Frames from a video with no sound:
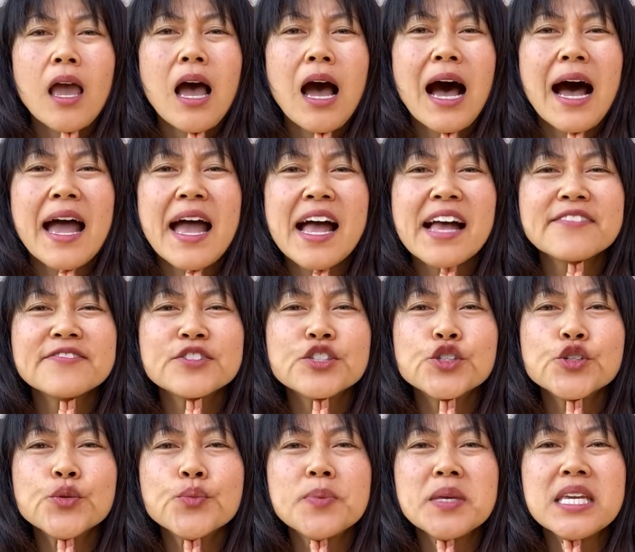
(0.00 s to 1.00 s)
I have
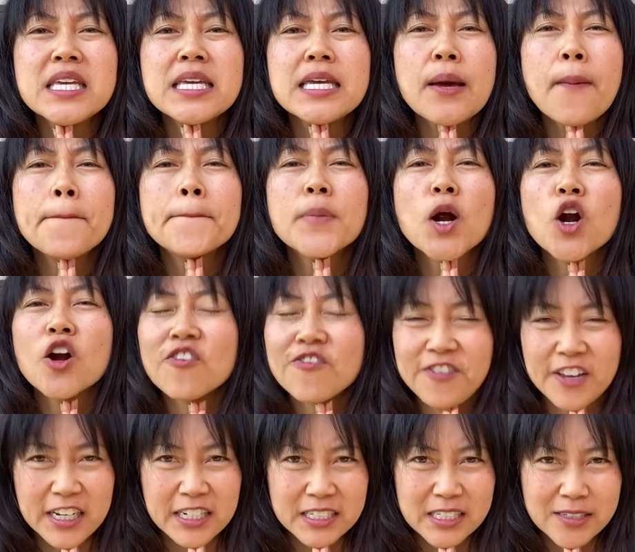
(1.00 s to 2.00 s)
to be
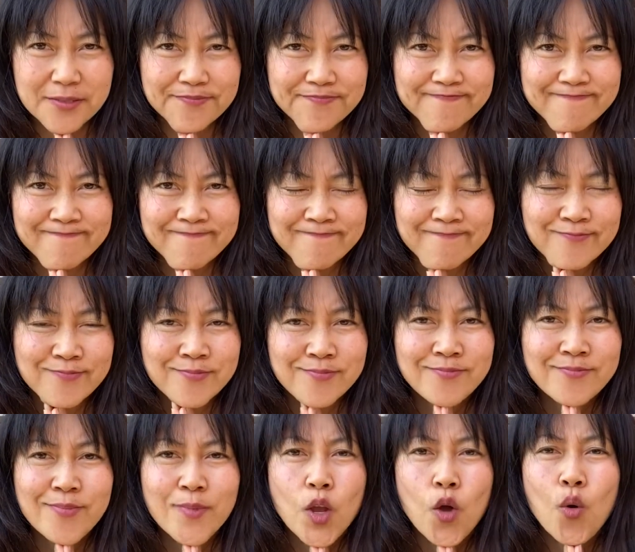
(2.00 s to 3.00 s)
perfect
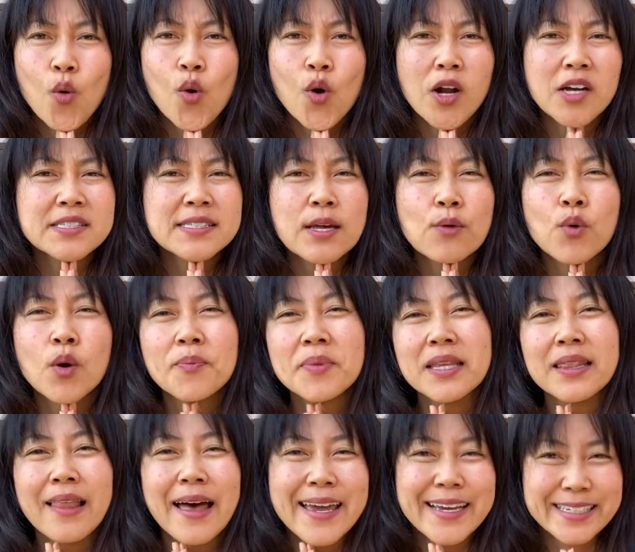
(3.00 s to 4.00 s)
or else I won't be
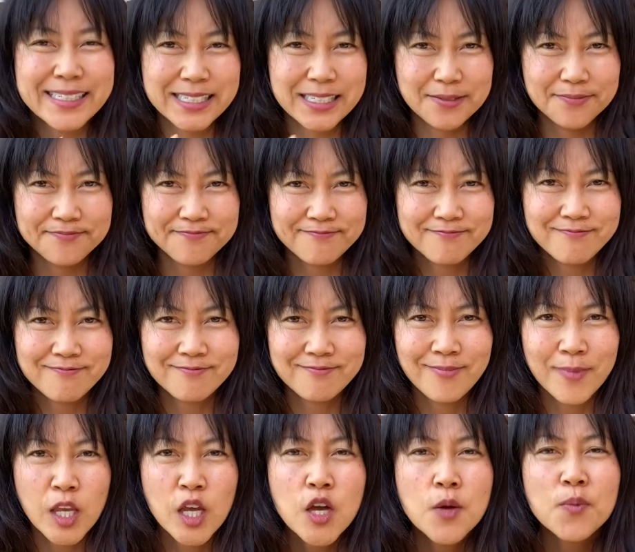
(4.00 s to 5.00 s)
liked.
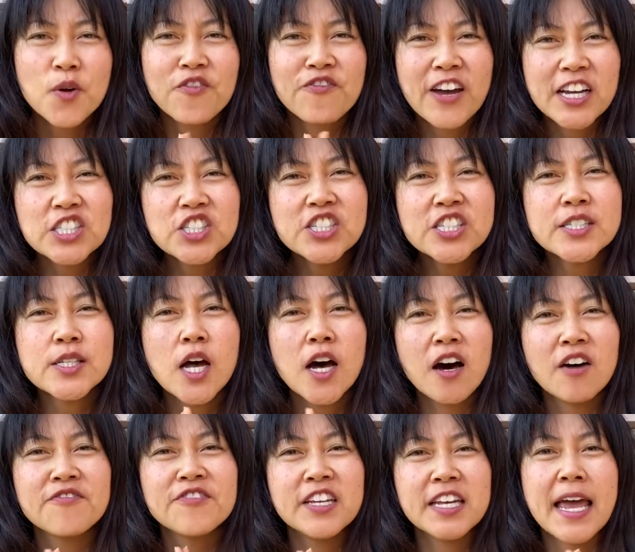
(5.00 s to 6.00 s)
Perfectionists
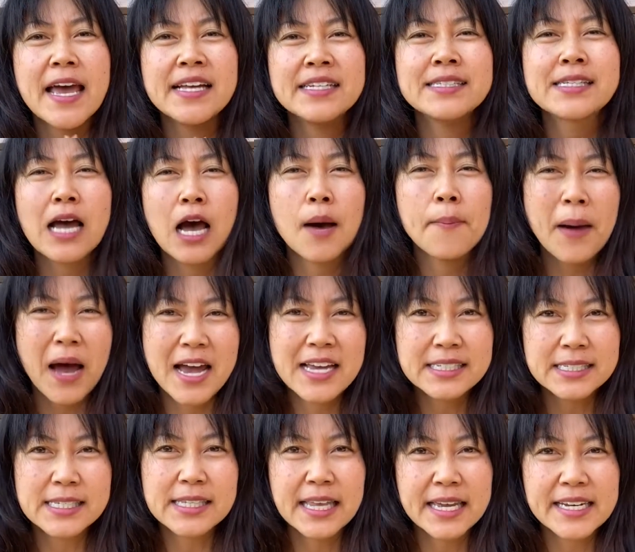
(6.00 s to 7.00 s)
often end up
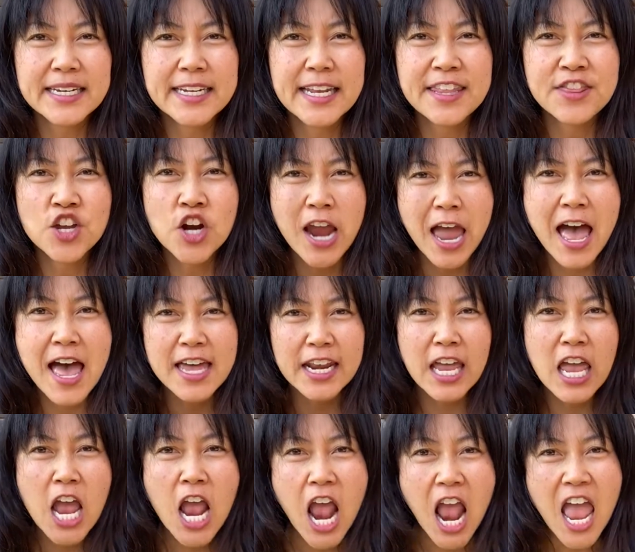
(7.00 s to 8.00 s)
isolated in their head
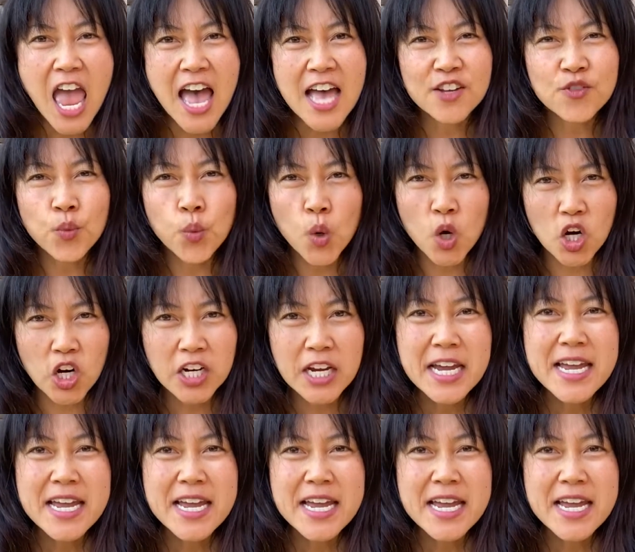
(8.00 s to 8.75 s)
and work,